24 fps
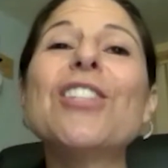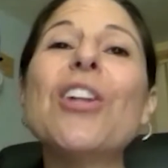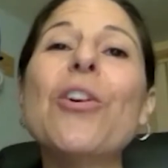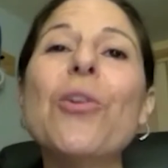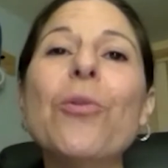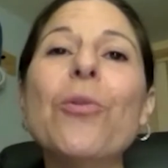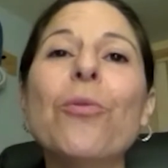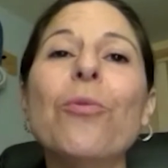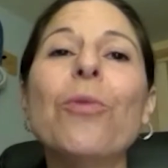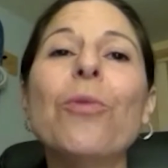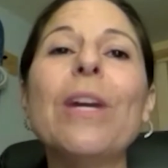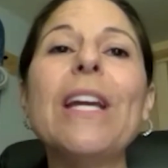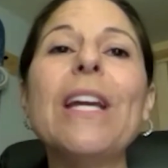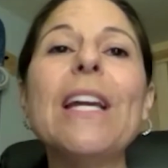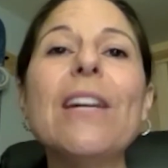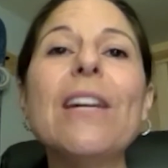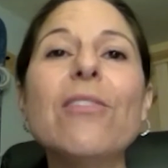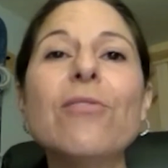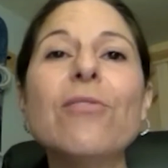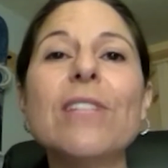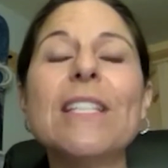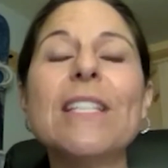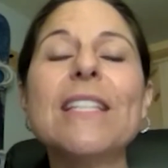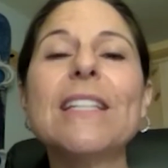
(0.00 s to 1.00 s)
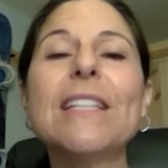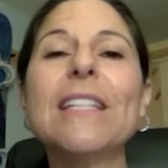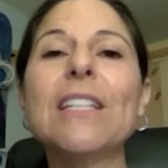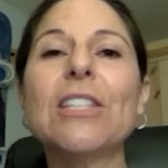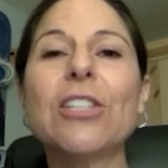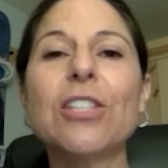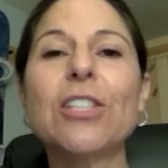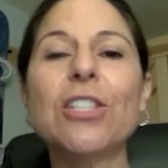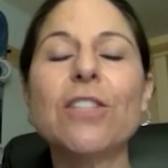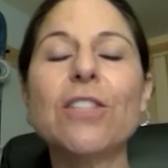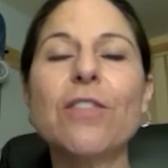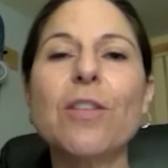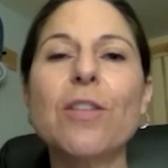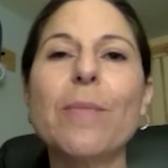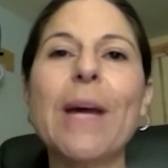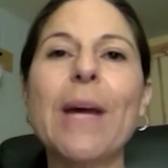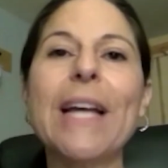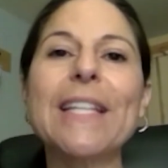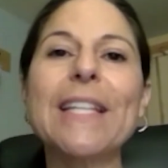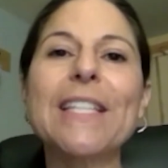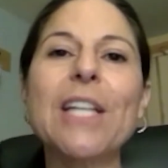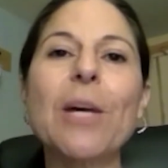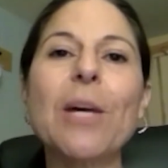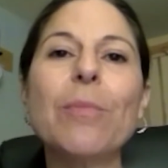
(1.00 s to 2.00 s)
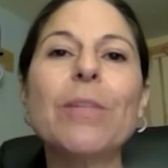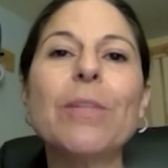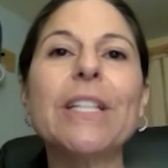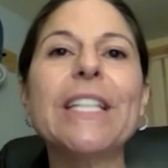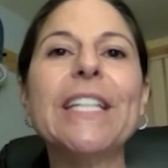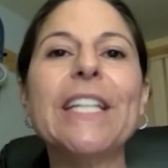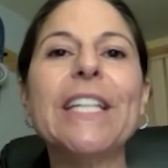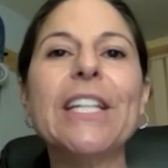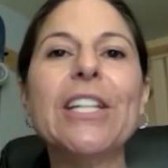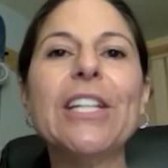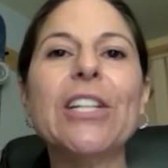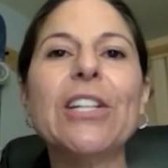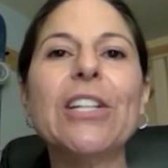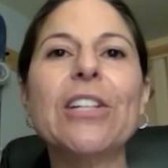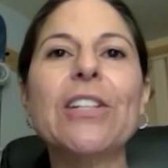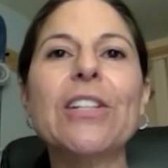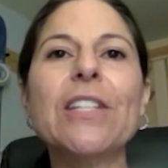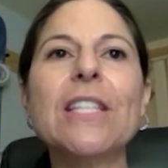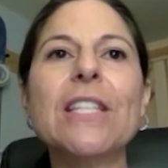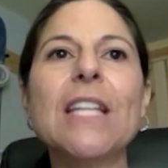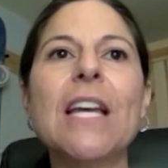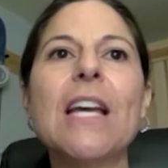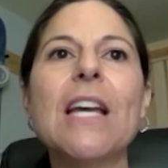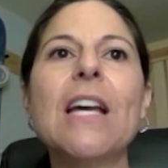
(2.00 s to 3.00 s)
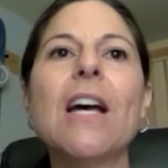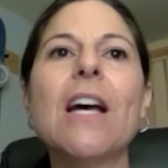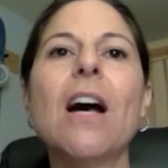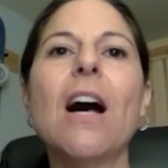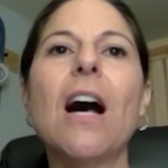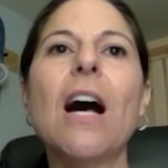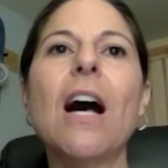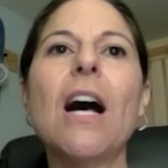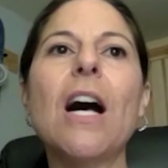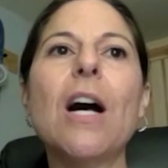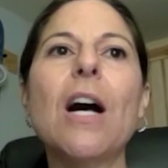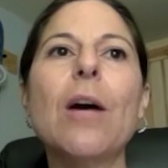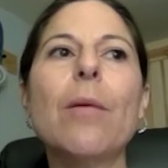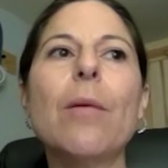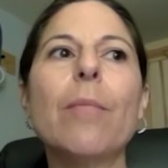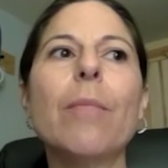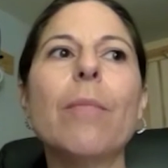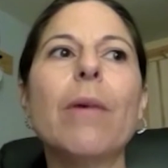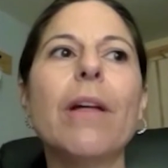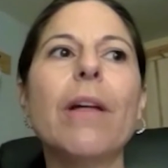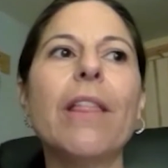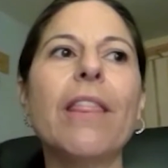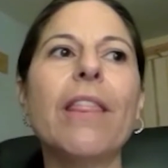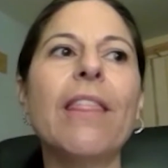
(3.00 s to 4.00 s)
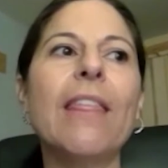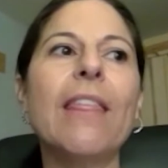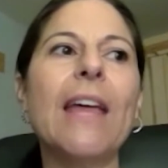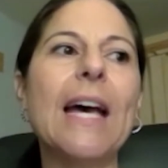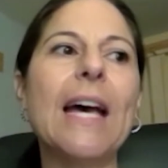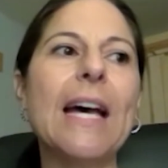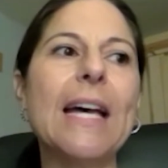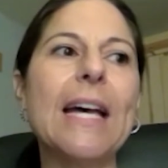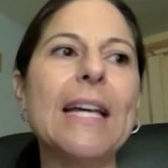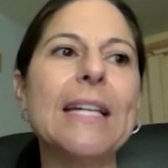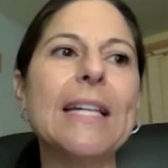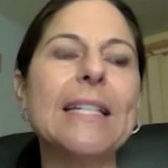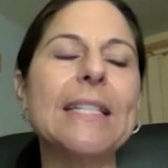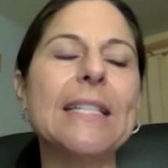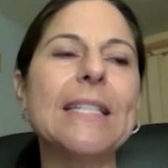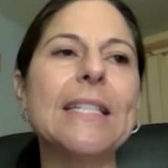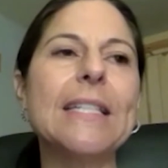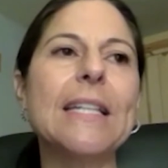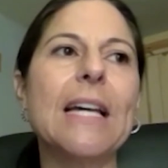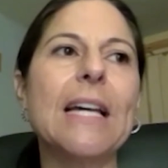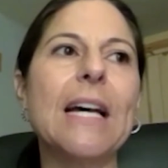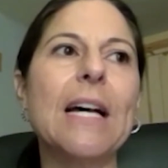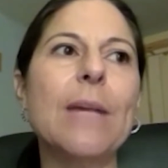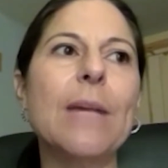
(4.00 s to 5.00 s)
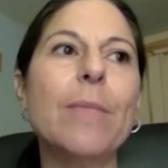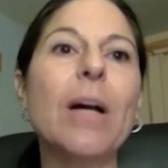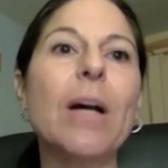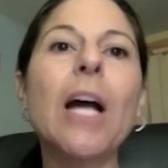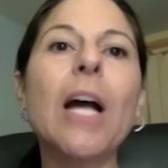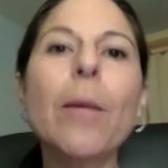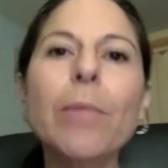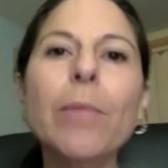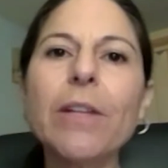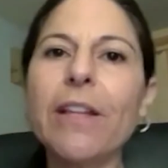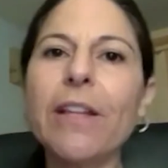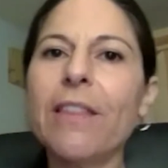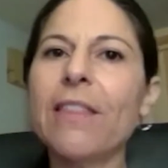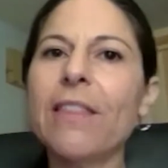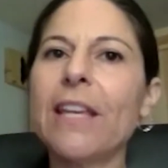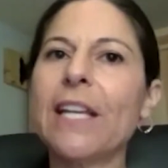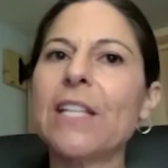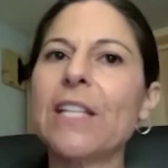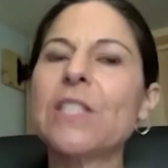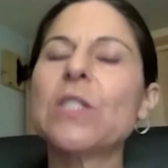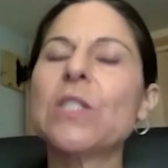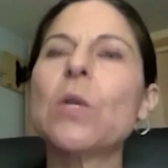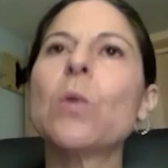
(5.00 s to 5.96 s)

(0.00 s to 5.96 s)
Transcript: So we have recently learned over the past couple of years um, that um, a couple of things.